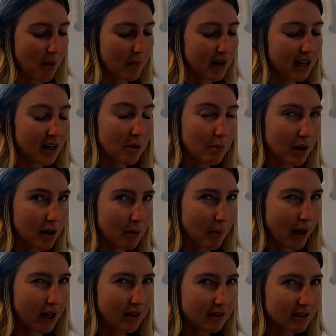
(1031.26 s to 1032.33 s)
gonna get a bigger
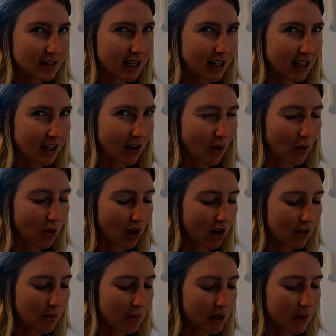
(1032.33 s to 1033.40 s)
bite because I didn't get a whole lot
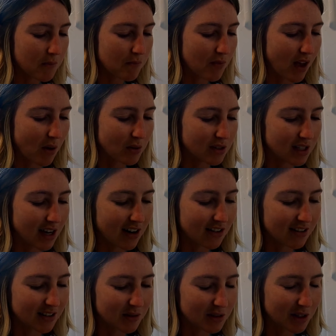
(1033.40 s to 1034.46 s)
of the meat. I was scared
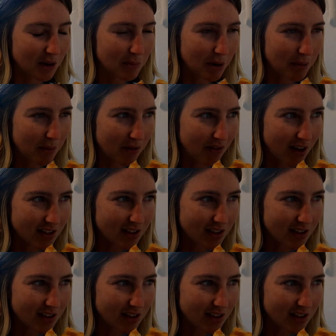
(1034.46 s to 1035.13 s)
it was gonna burn my face